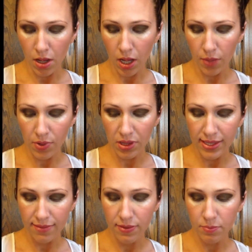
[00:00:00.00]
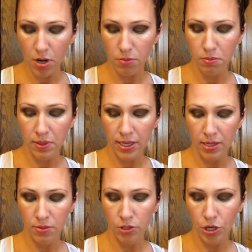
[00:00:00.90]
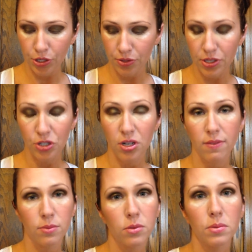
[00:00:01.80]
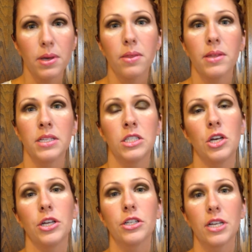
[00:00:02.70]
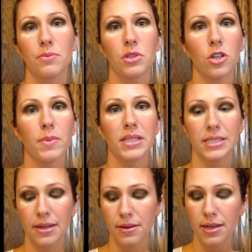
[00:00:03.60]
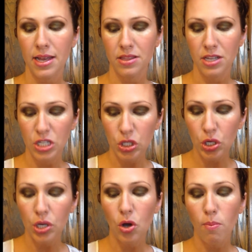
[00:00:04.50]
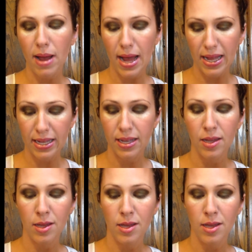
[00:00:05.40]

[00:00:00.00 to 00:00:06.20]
I would leave it probably darker than you're comfortable with until you're done with your mascara, and then you can go back